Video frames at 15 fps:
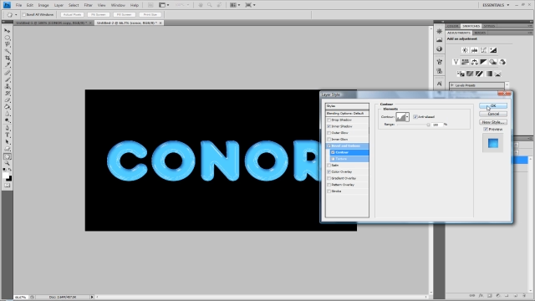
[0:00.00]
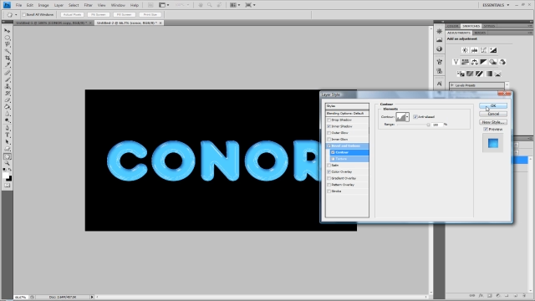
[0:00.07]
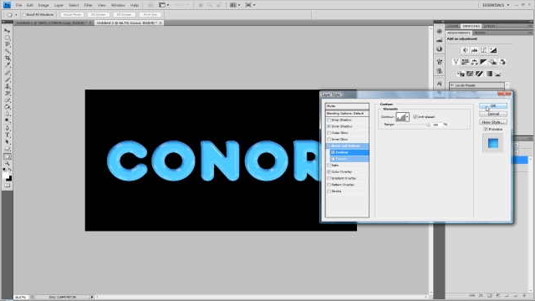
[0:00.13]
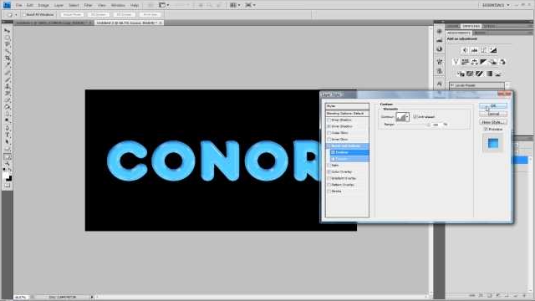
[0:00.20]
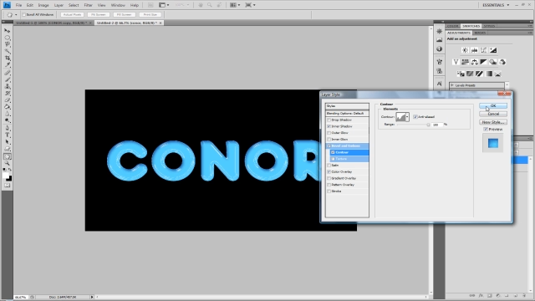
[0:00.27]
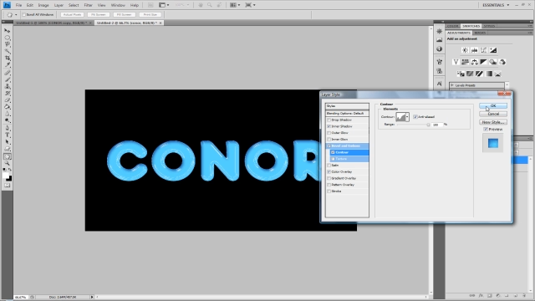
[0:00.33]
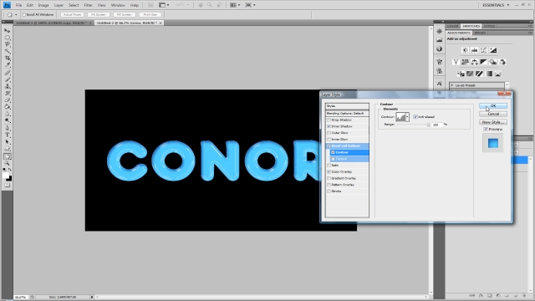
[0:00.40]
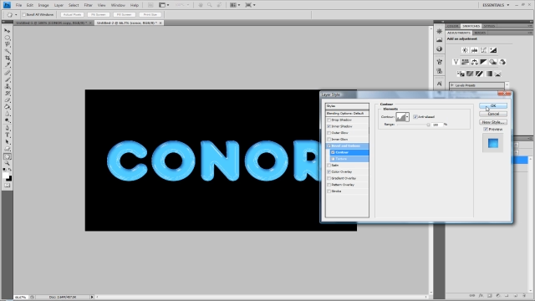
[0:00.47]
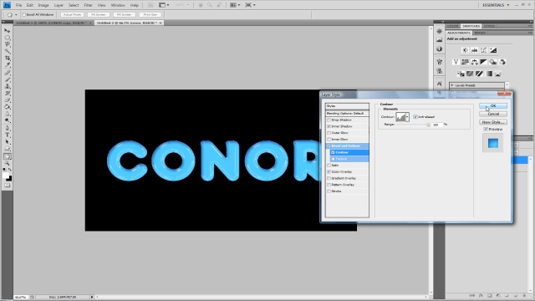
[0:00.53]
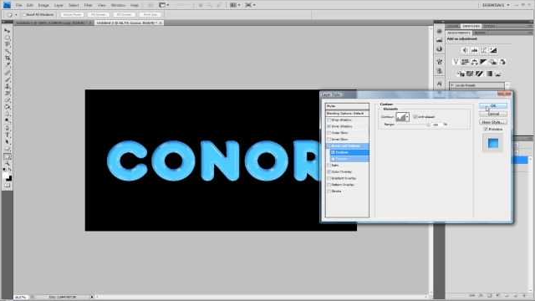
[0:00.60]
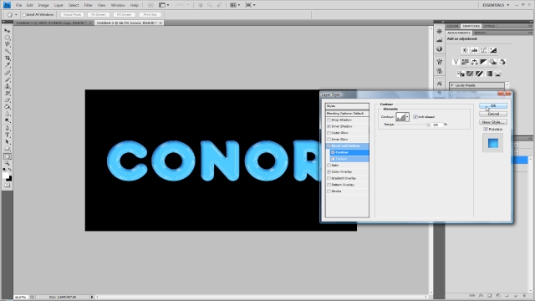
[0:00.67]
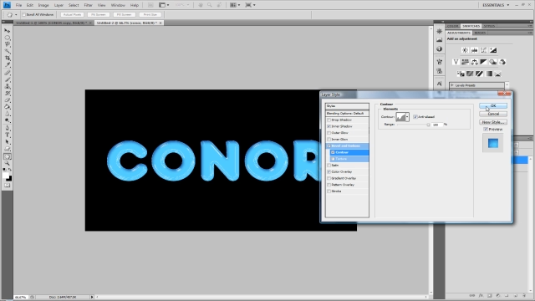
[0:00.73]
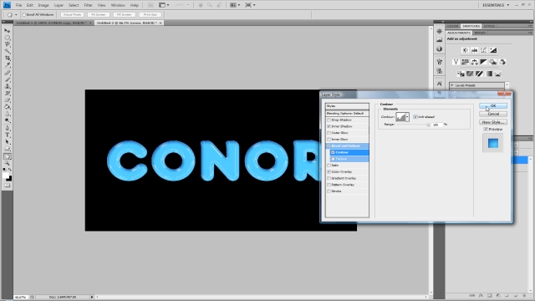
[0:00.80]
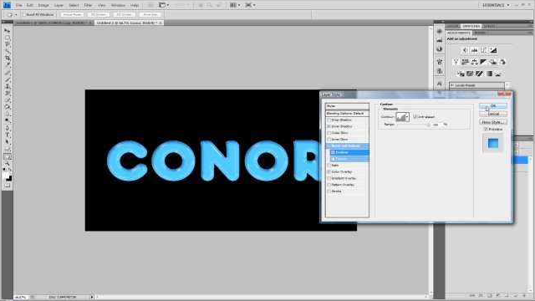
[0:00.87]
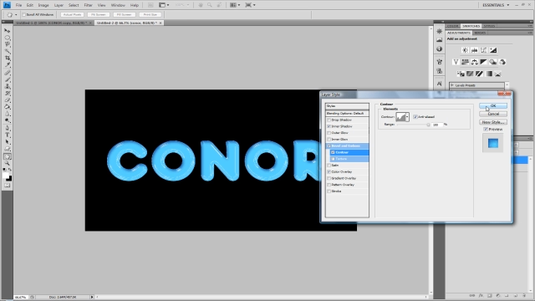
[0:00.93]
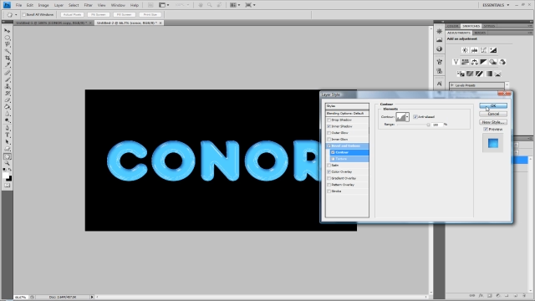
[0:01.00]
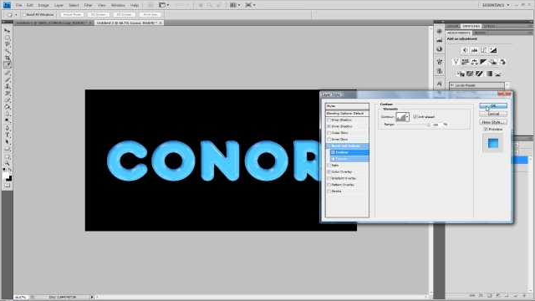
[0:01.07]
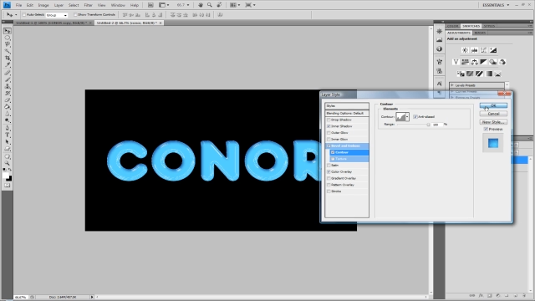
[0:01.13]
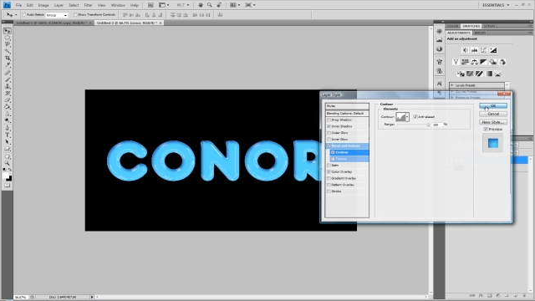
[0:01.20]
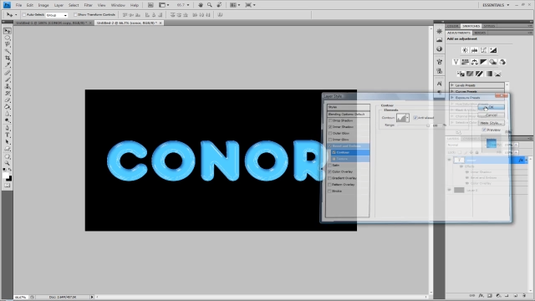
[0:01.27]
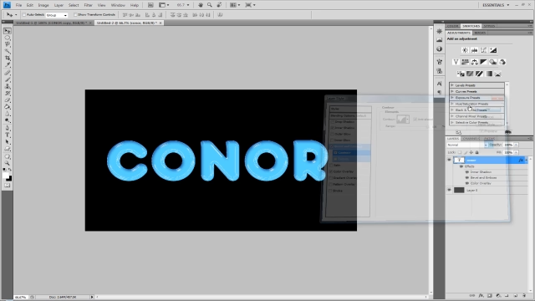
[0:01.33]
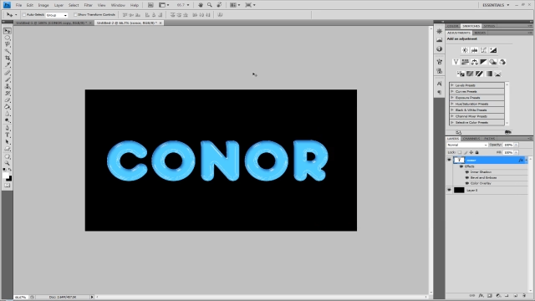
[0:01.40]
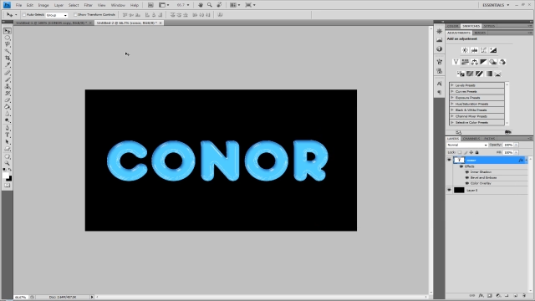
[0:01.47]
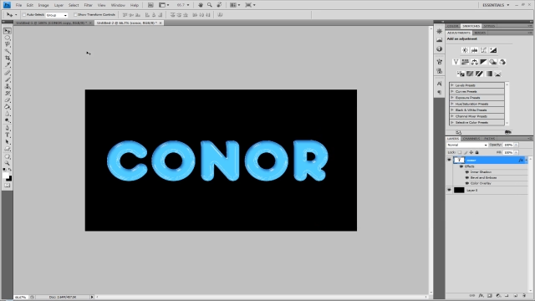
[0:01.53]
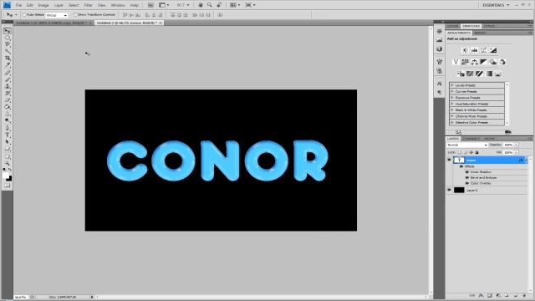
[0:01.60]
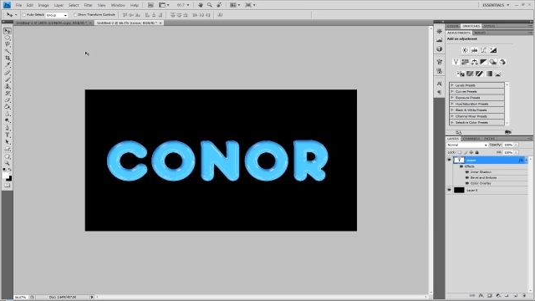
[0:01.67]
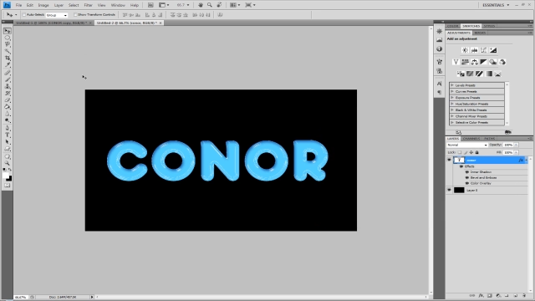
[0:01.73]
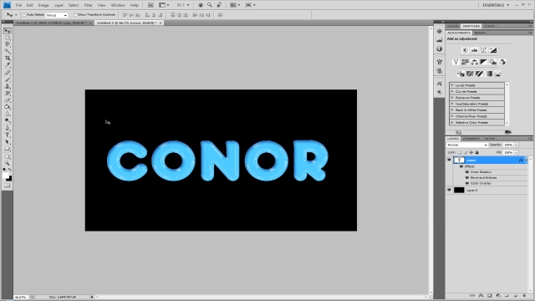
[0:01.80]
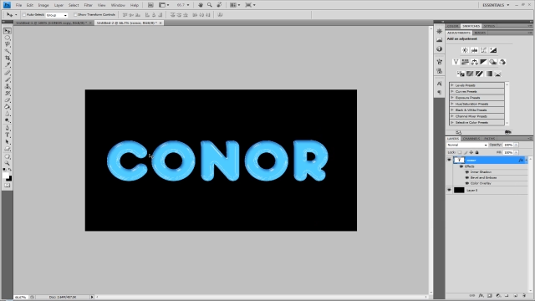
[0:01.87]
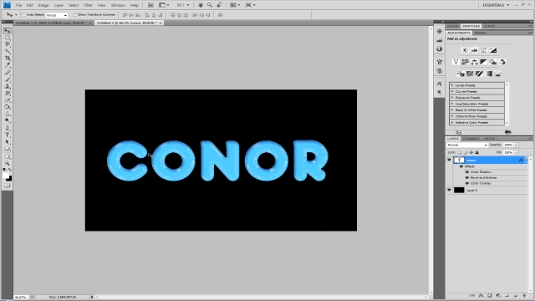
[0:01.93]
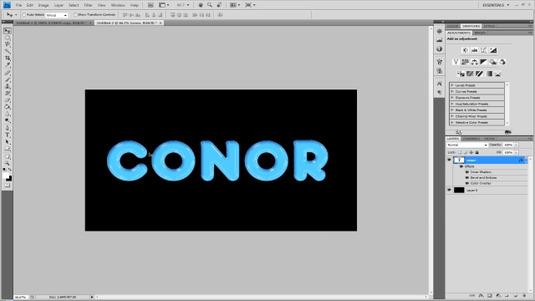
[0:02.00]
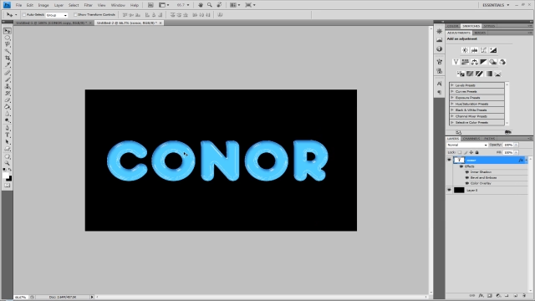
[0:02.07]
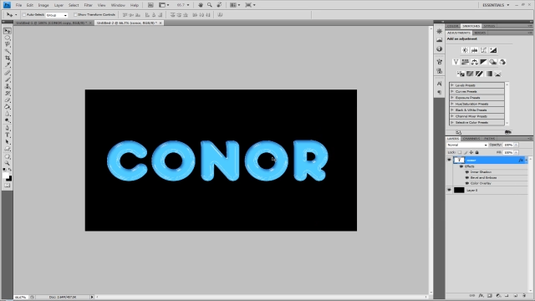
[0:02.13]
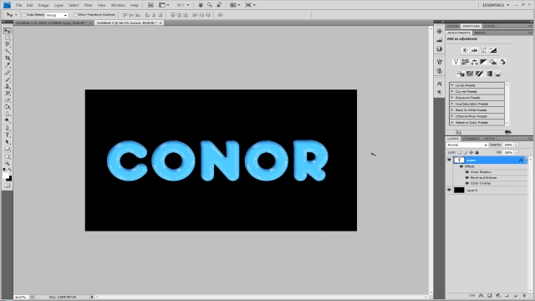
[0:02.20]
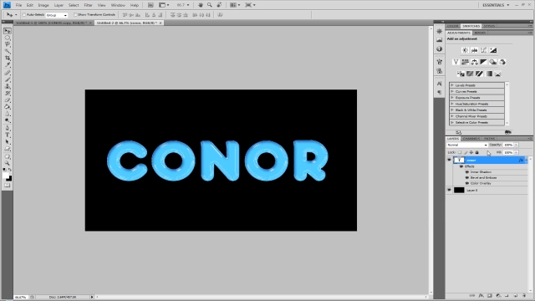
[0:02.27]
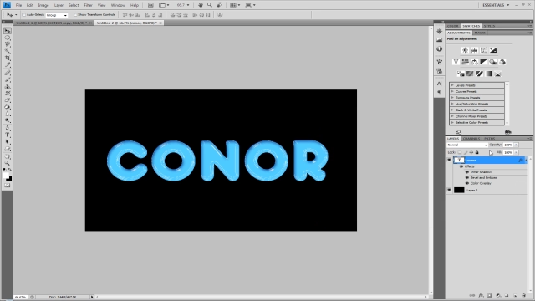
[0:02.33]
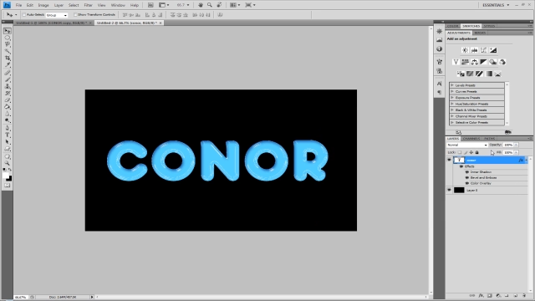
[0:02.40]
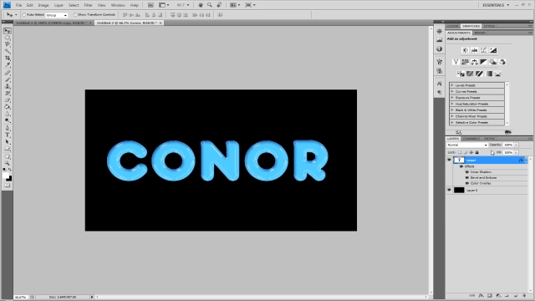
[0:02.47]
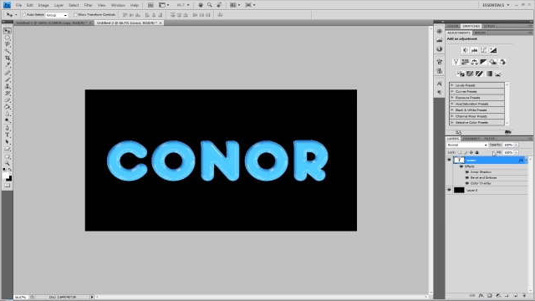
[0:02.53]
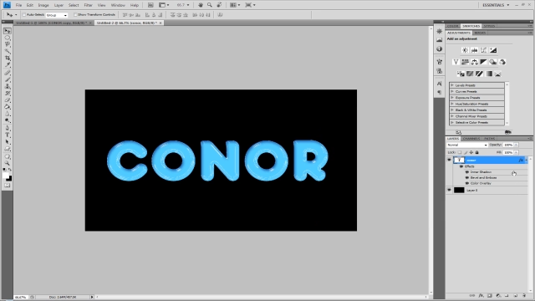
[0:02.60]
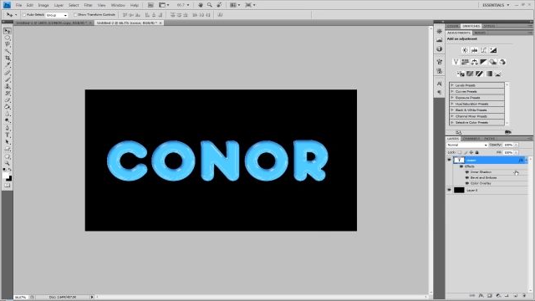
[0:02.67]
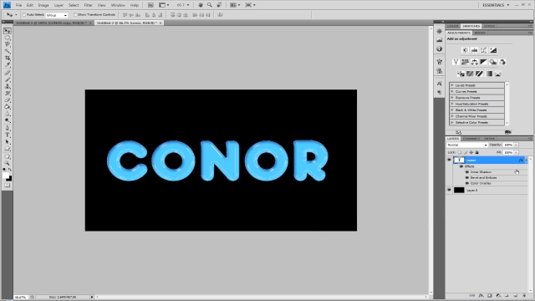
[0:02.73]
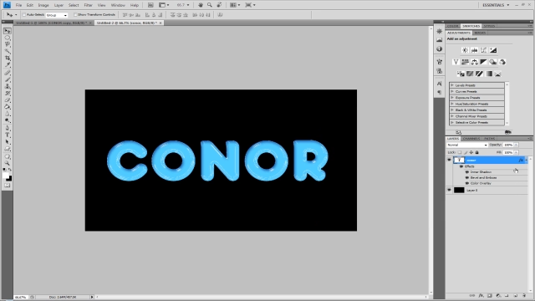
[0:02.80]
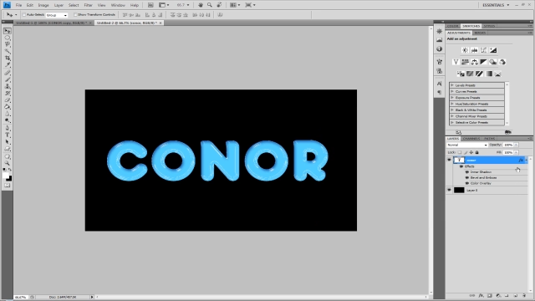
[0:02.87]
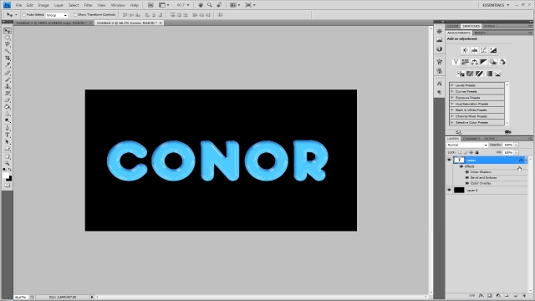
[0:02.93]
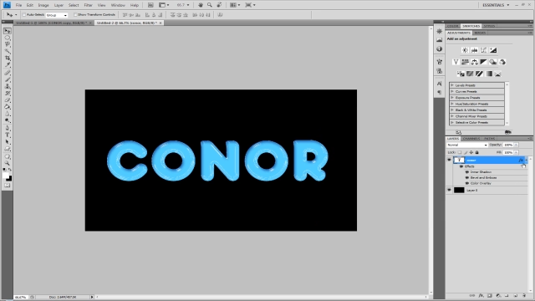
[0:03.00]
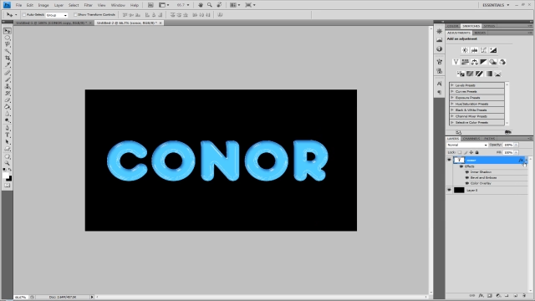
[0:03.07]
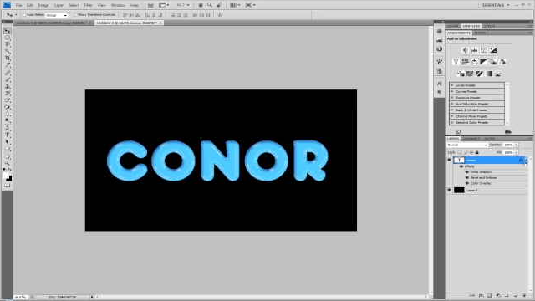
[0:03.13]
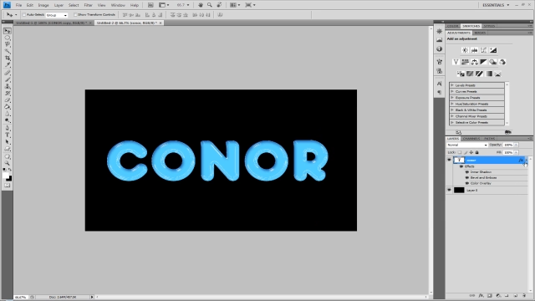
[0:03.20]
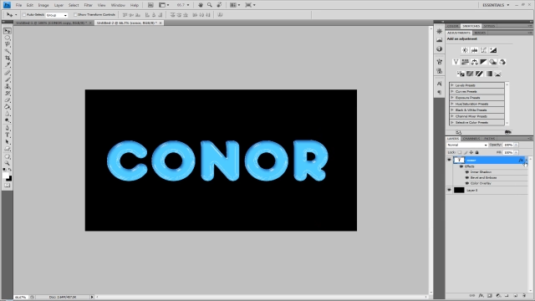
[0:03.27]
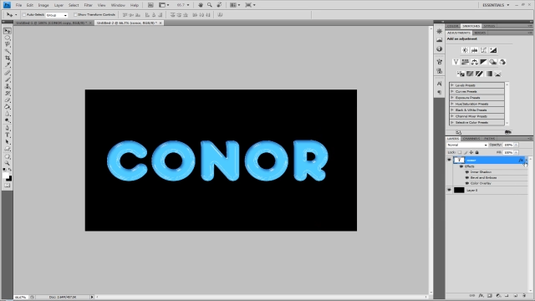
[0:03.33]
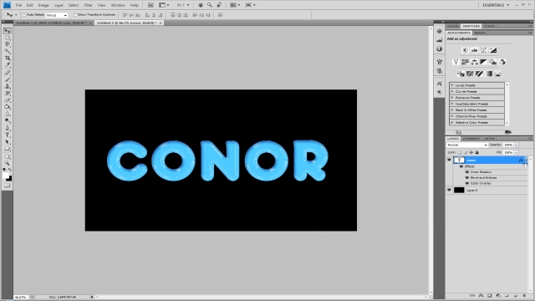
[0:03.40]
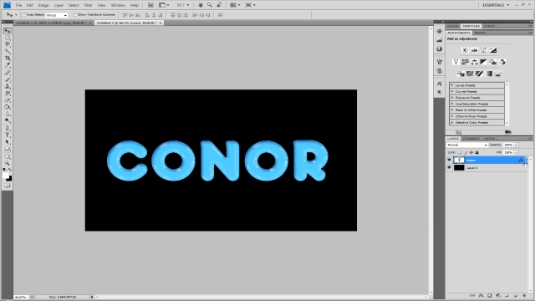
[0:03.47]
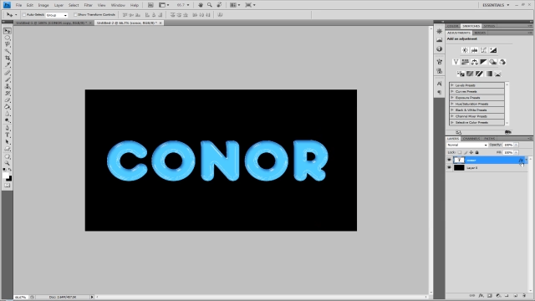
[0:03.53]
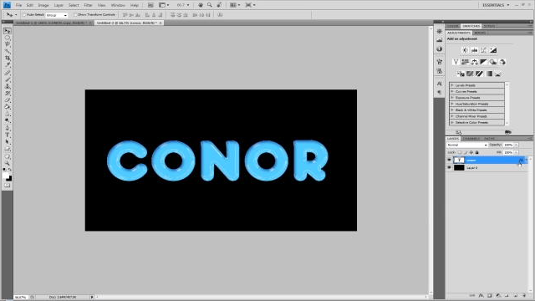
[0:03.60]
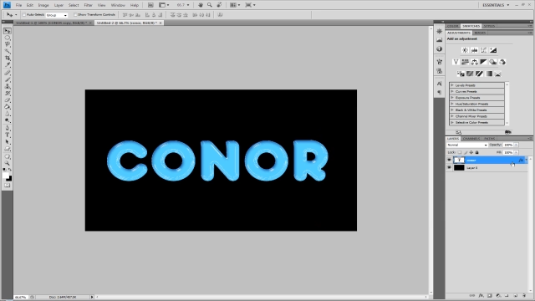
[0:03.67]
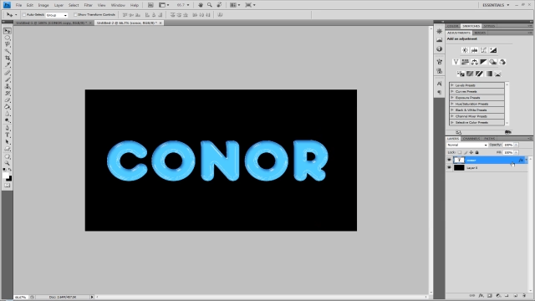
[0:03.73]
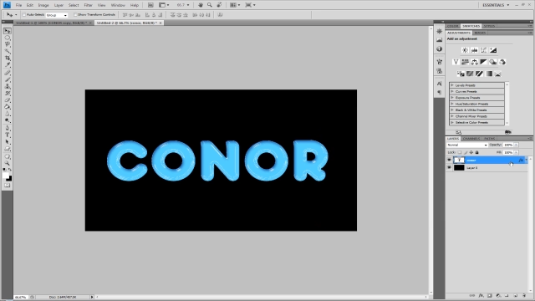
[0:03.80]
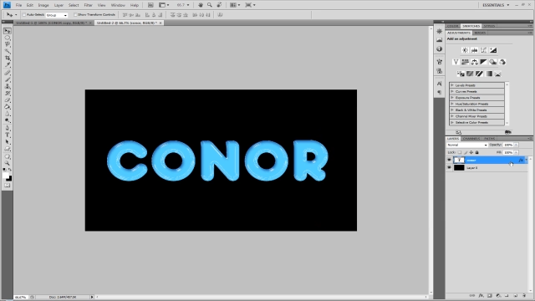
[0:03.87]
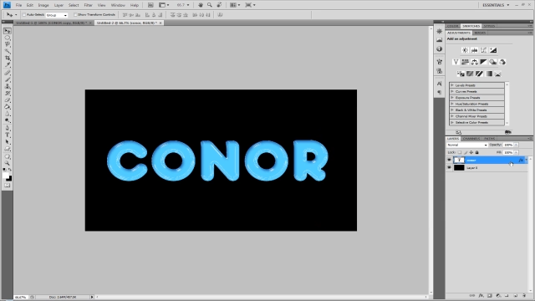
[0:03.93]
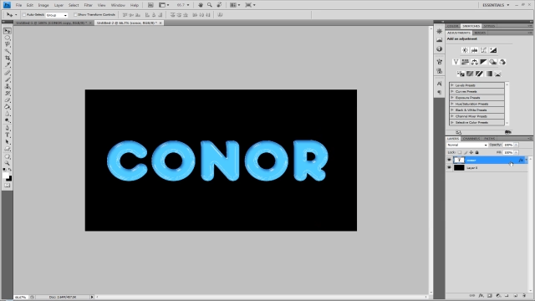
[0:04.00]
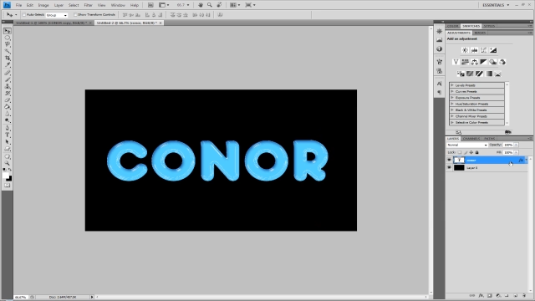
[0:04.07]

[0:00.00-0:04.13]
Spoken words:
(no speaker visible)